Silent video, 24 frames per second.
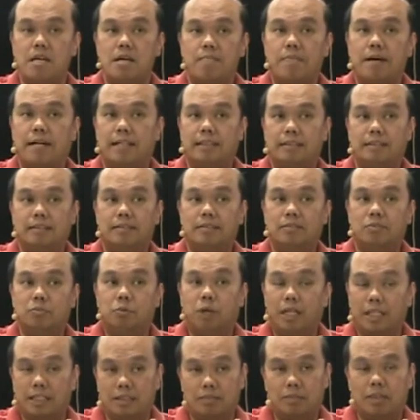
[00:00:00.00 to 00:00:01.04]
But
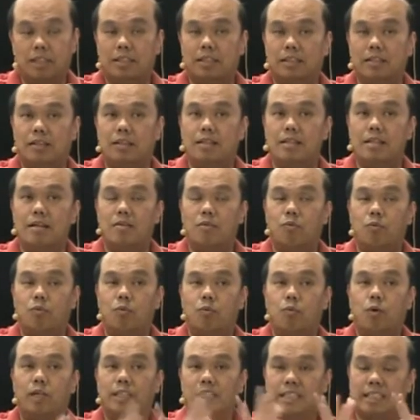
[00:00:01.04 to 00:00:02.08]

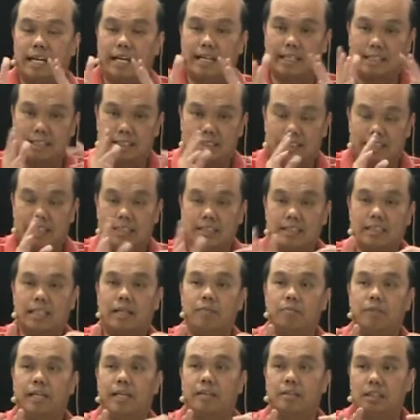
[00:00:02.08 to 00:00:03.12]
once again, it does
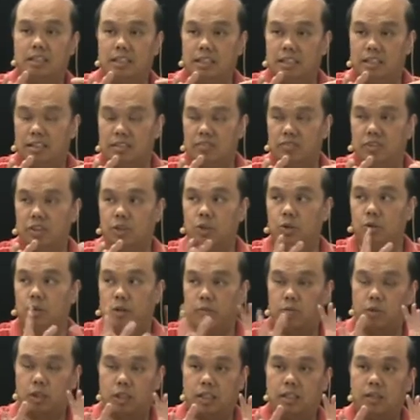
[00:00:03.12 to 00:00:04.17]
come down to the individual
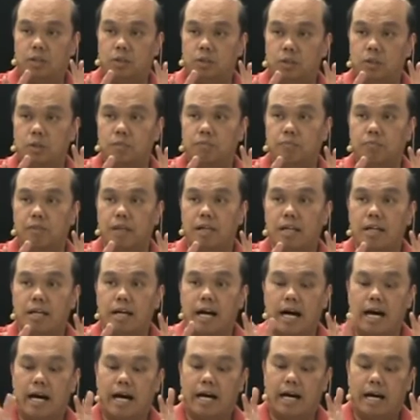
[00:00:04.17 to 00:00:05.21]
and what they do.
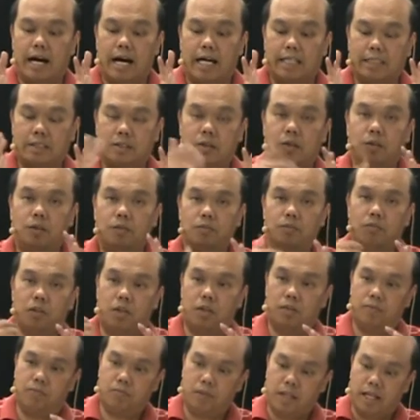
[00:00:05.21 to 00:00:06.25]
I don't
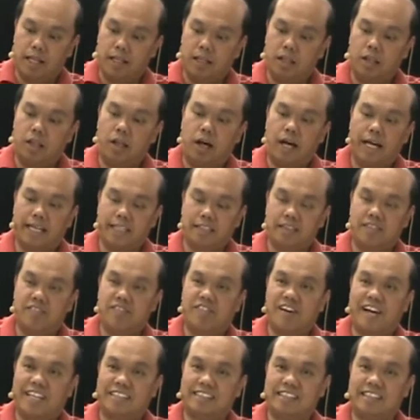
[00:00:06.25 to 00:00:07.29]
like the
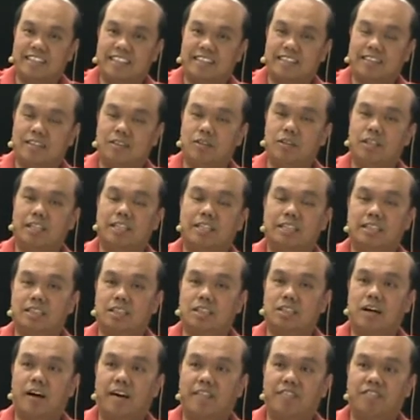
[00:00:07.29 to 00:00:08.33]
fact that in a
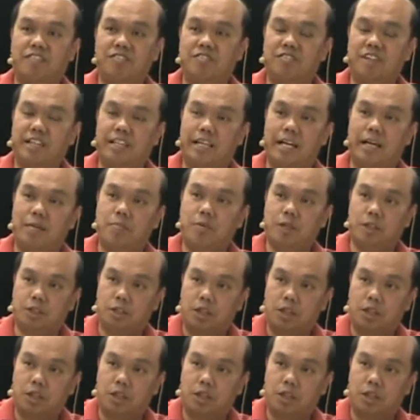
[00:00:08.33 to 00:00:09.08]
siphon-fed airbrush,